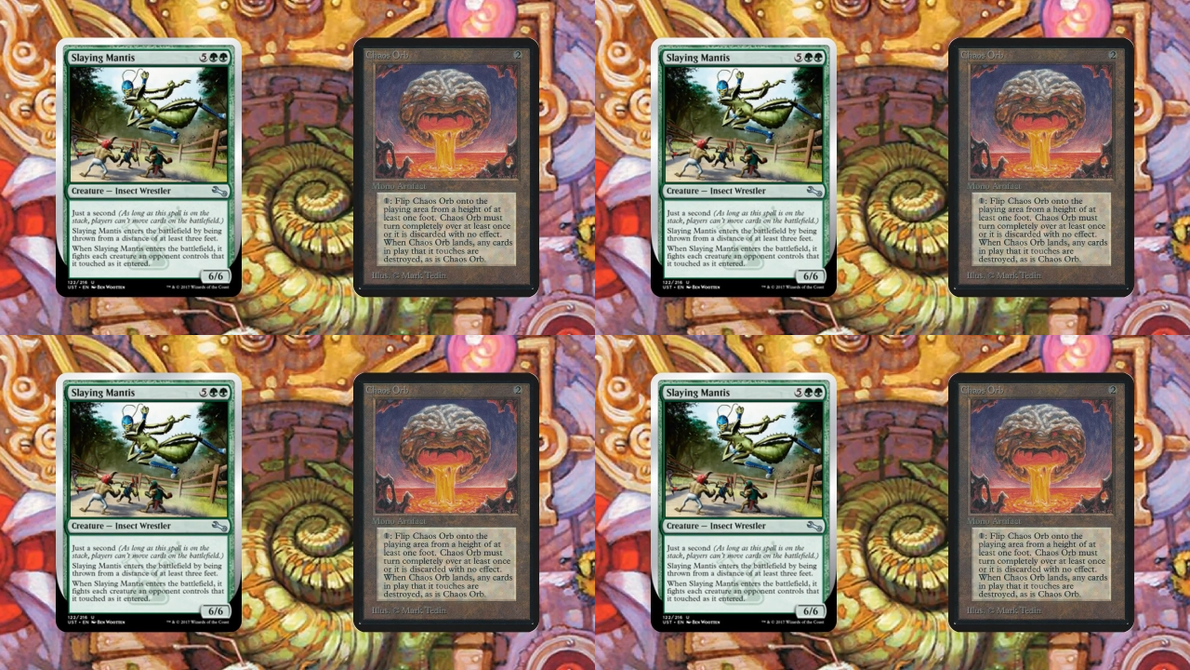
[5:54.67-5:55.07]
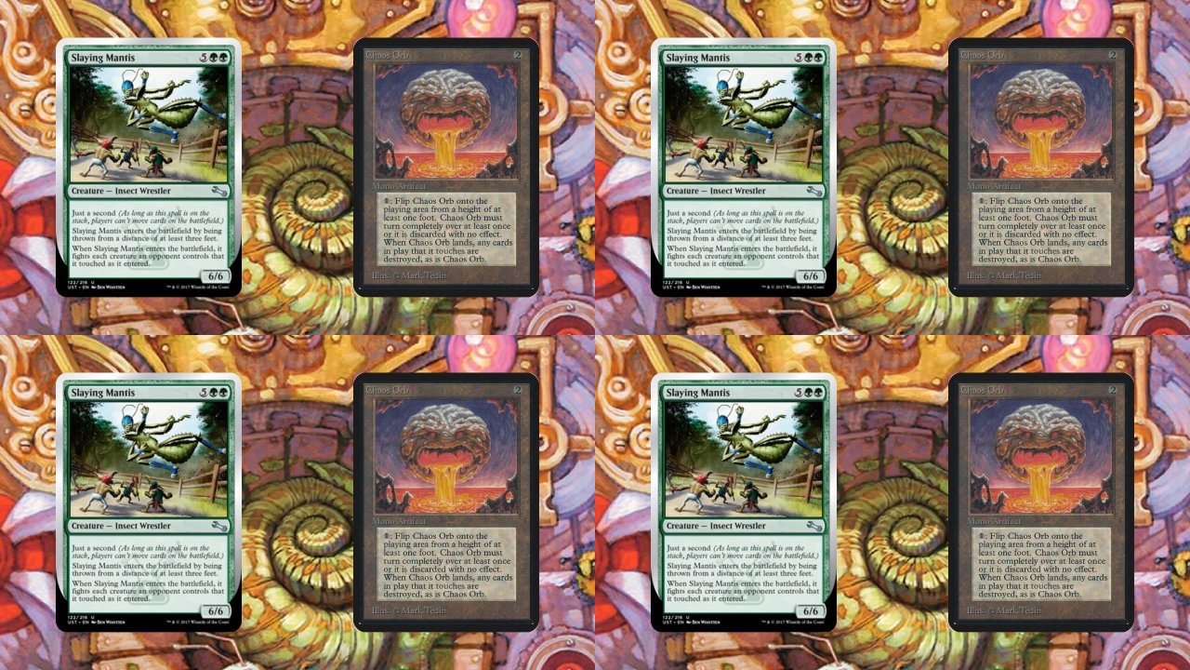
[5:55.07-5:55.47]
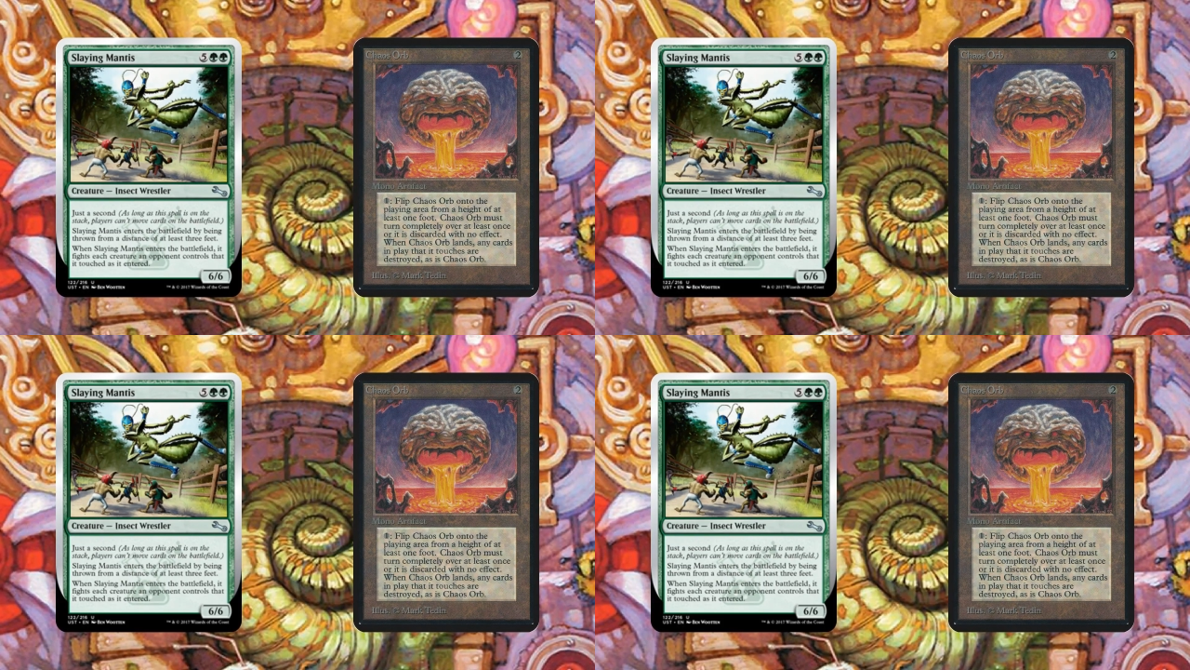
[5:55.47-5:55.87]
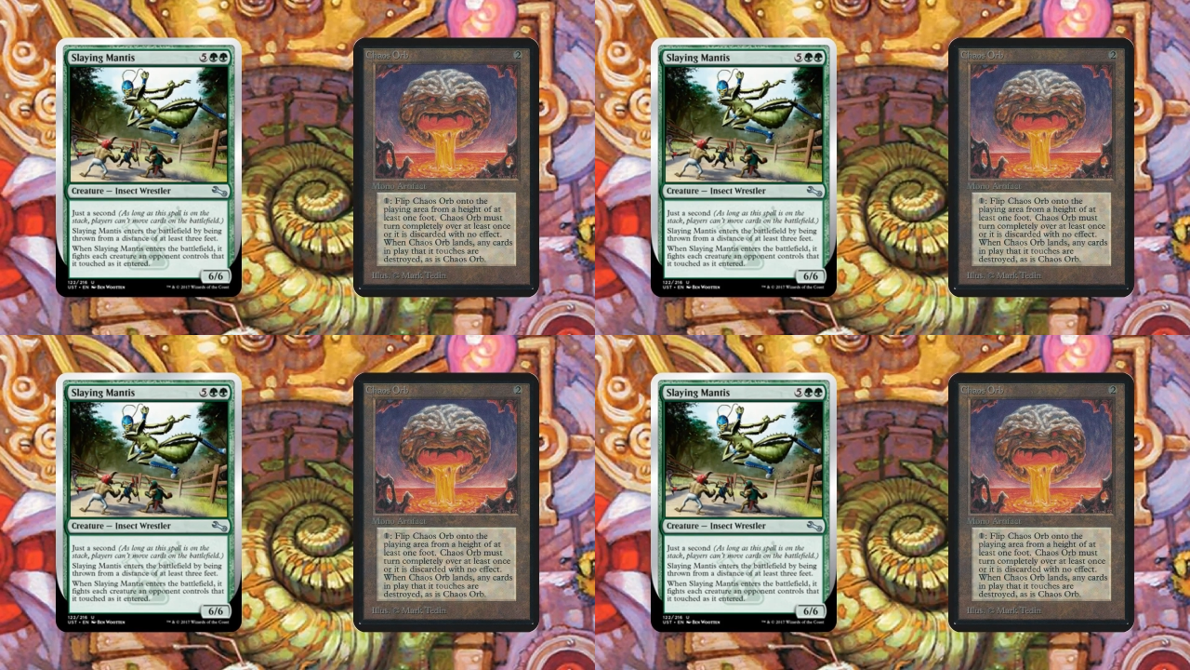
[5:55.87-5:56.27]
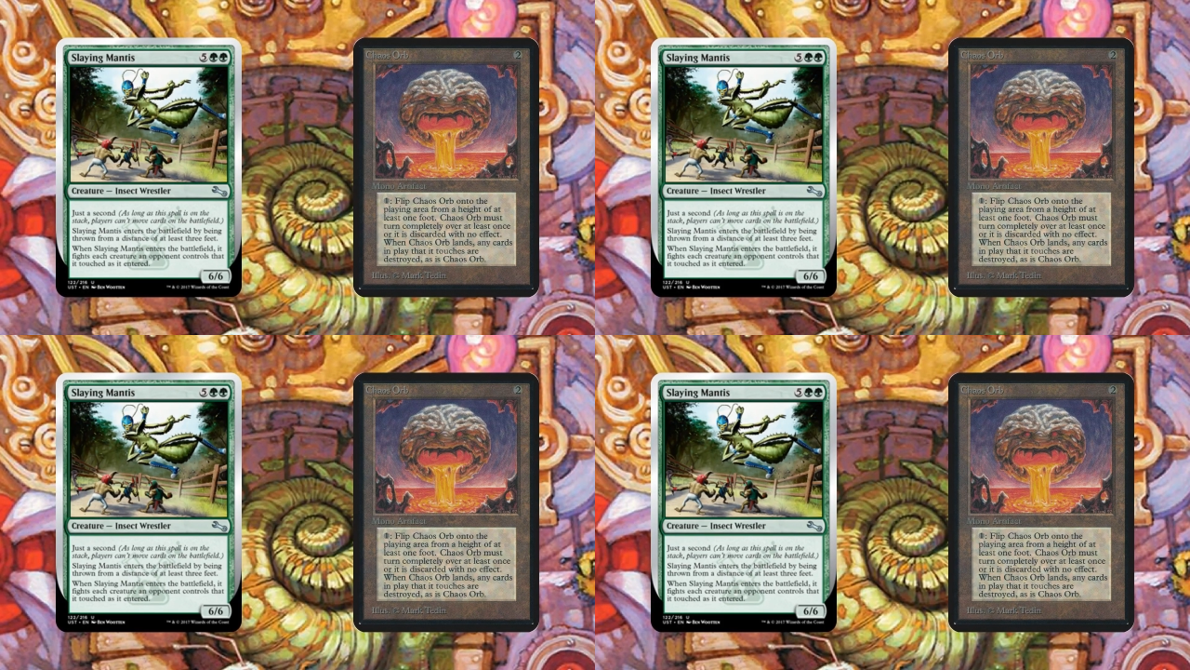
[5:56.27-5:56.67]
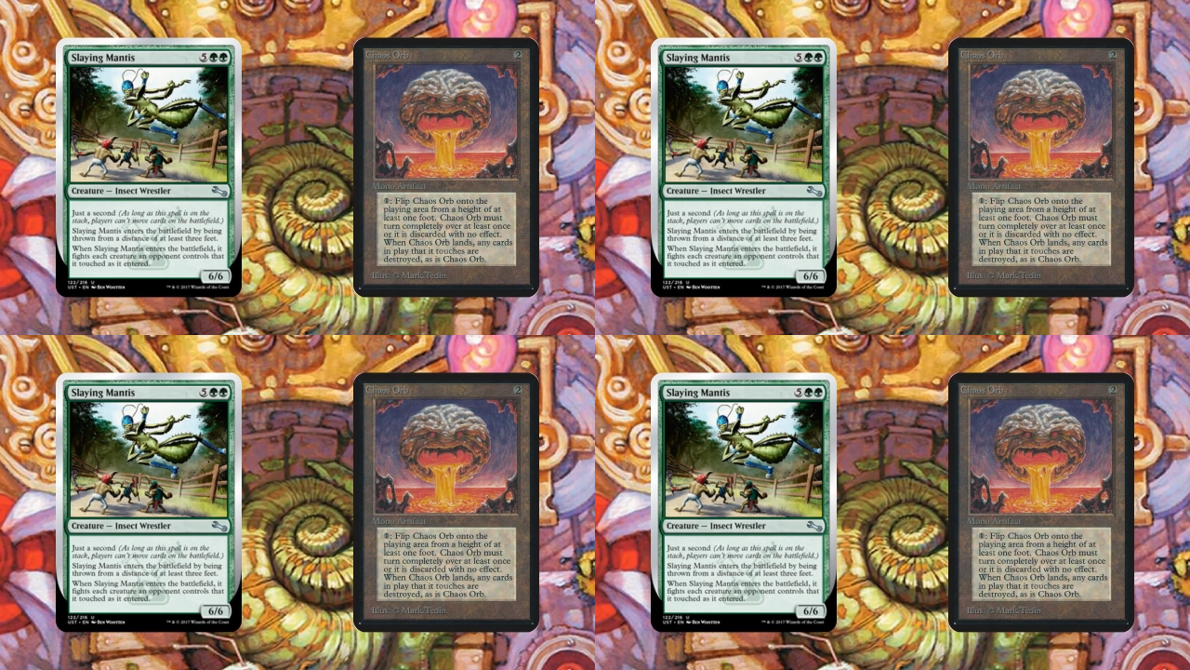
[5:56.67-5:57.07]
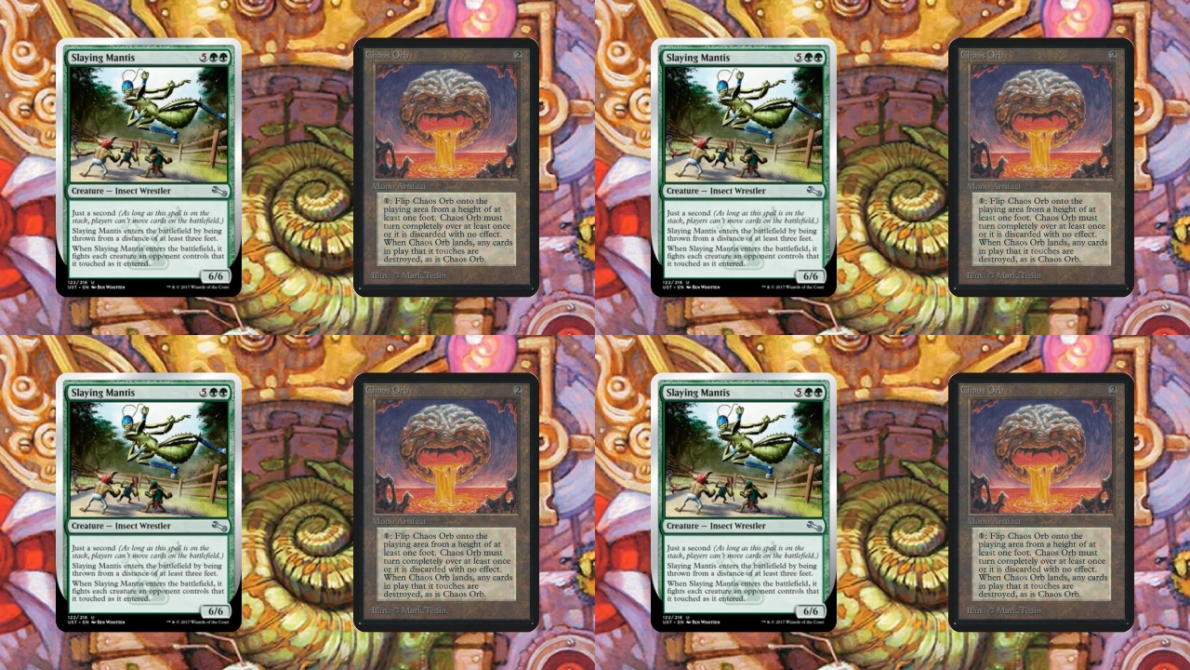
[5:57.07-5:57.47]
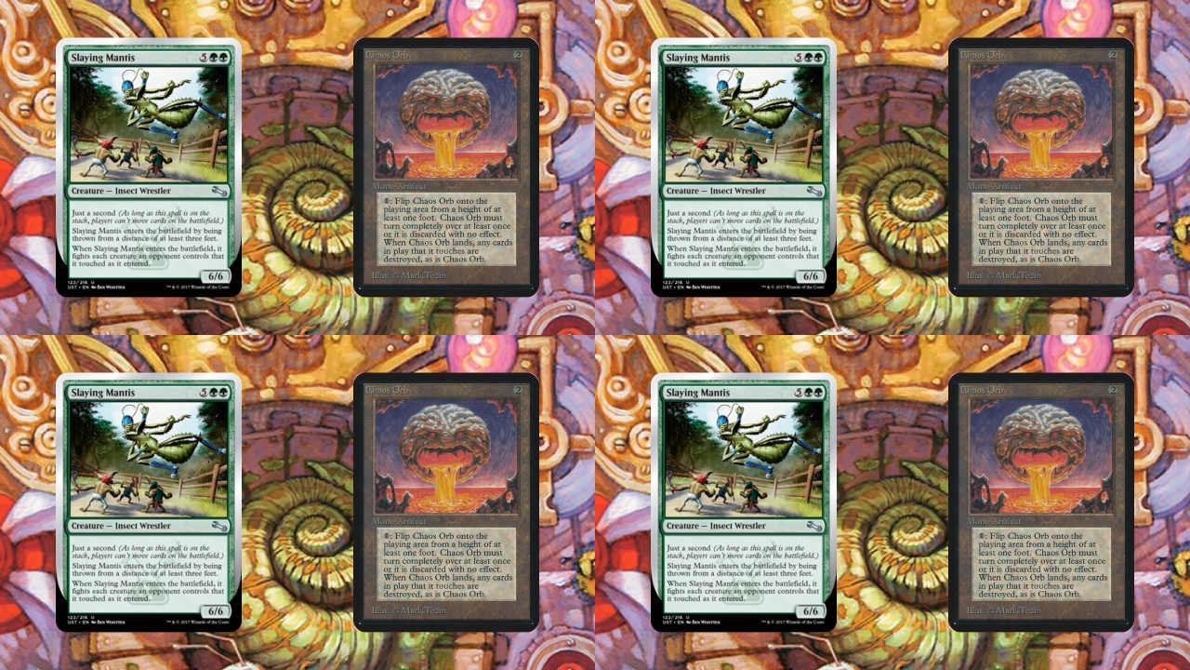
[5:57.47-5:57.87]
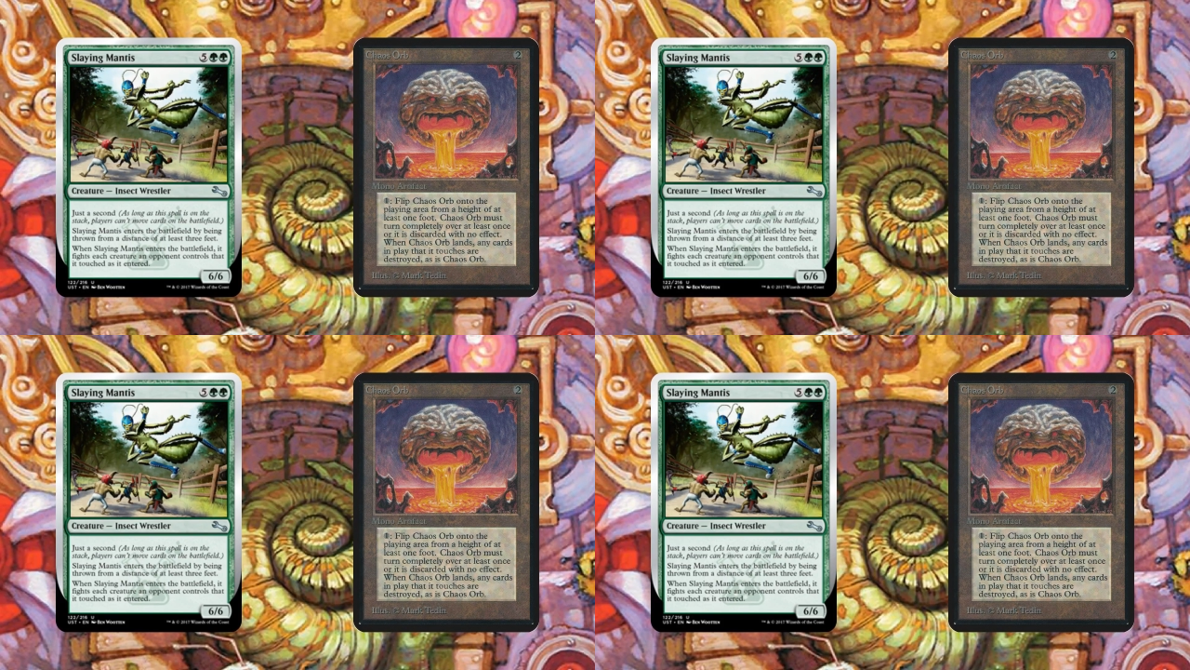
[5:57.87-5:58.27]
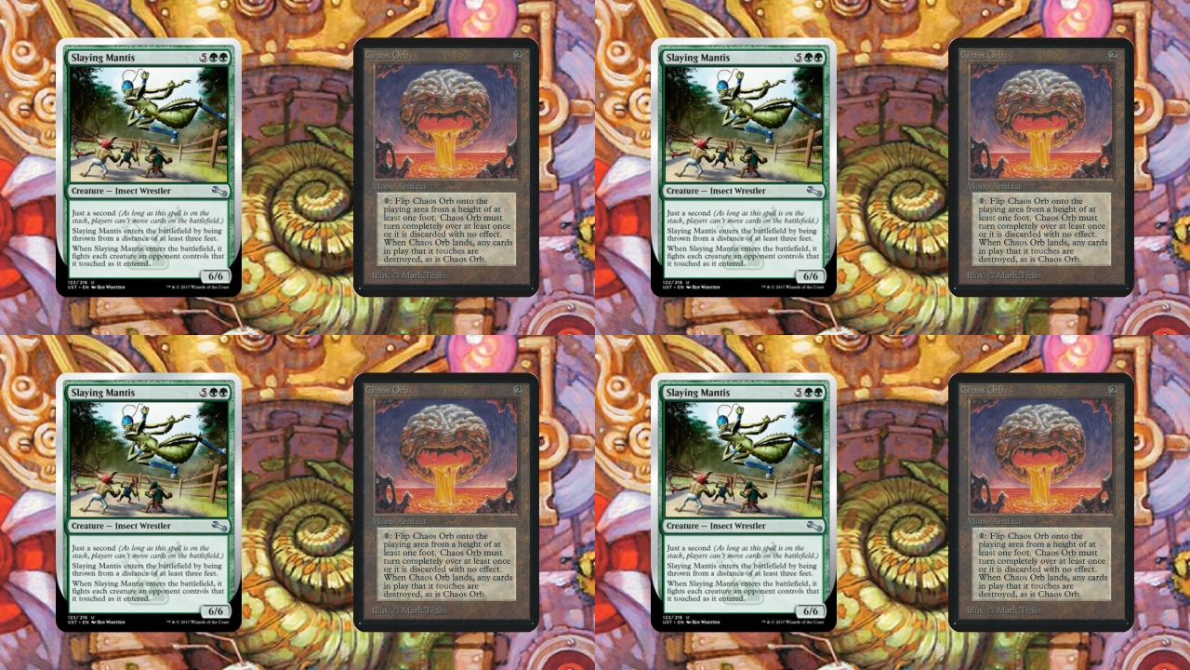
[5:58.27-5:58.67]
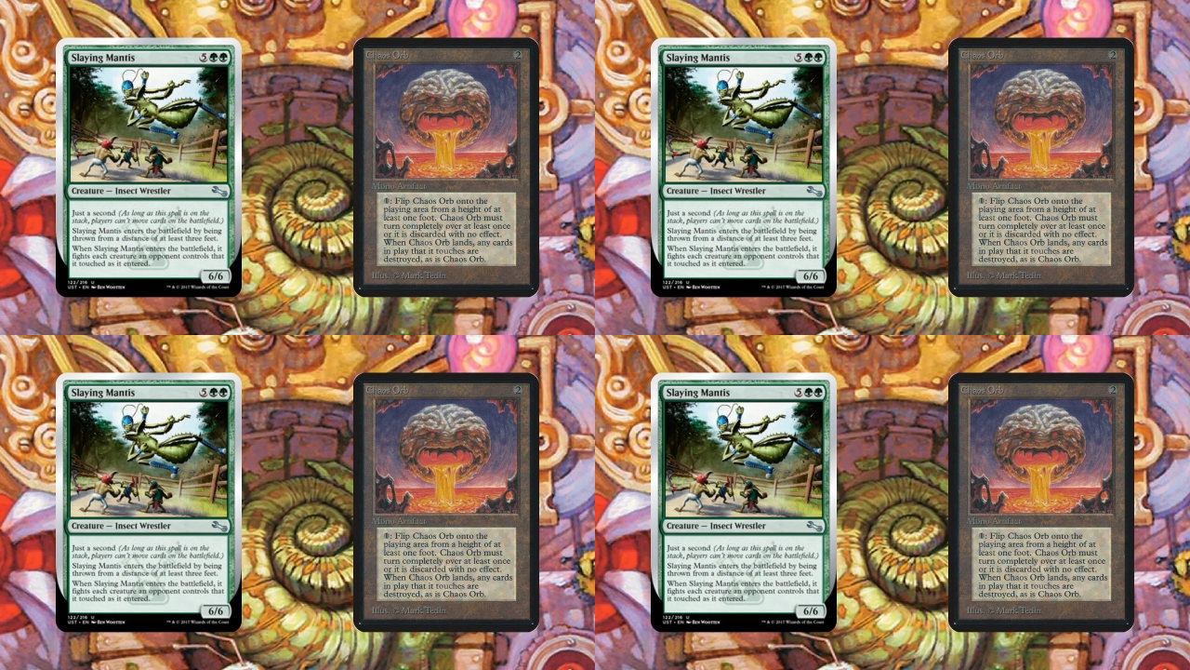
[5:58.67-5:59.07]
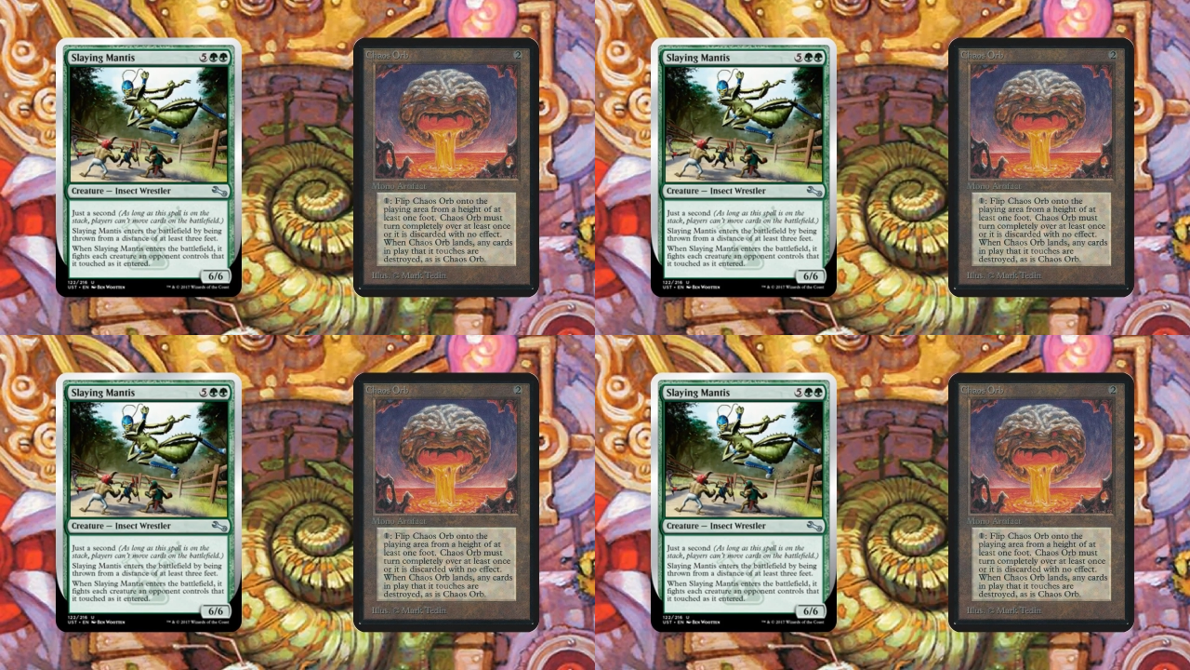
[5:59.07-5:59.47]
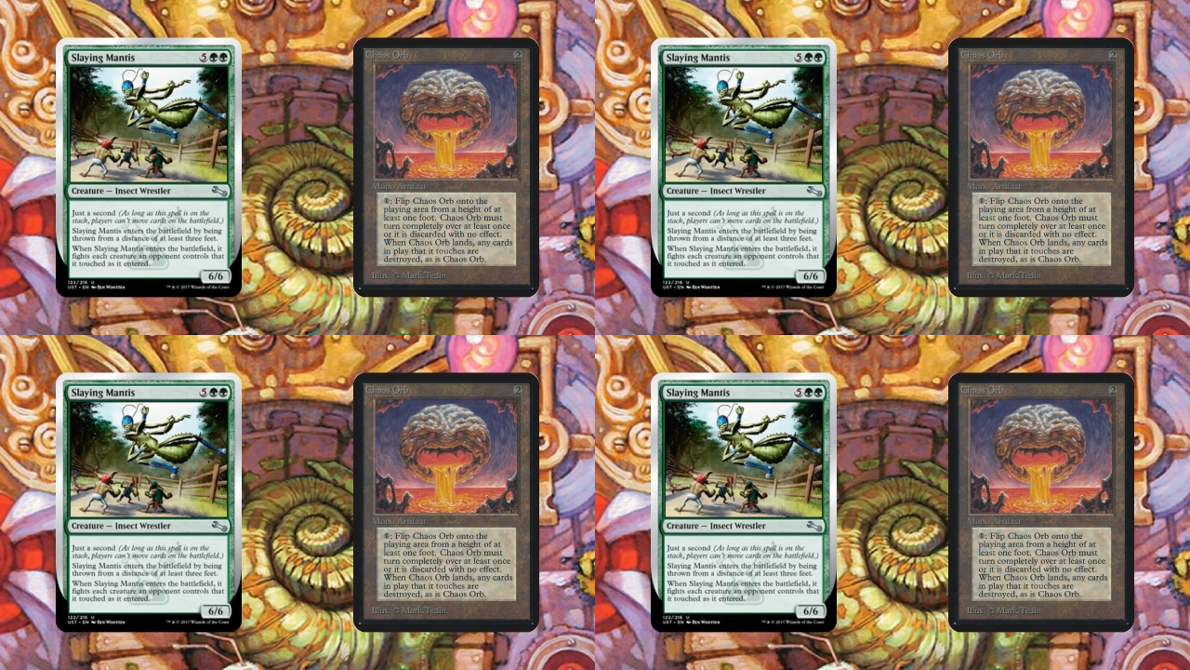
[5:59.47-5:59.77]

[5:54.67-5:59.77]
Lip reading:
(no speaker visible)